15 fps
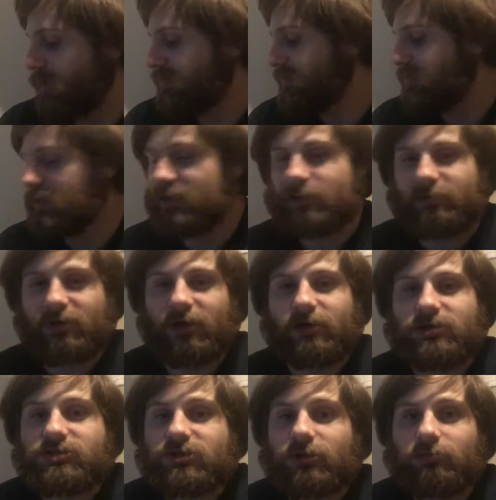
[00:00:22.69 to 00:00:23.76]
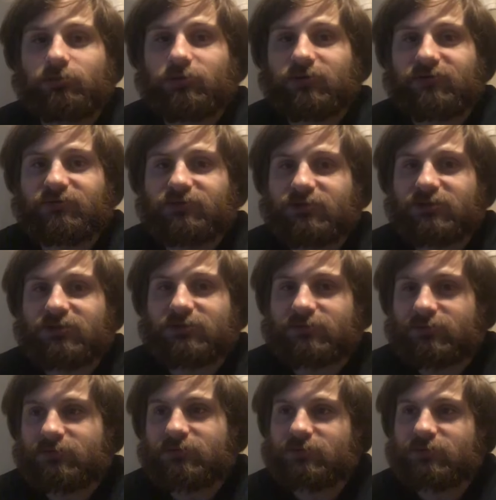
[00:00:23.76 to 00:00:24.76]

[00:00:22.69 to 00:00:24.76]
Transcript: Today I'm kind of just going to briefly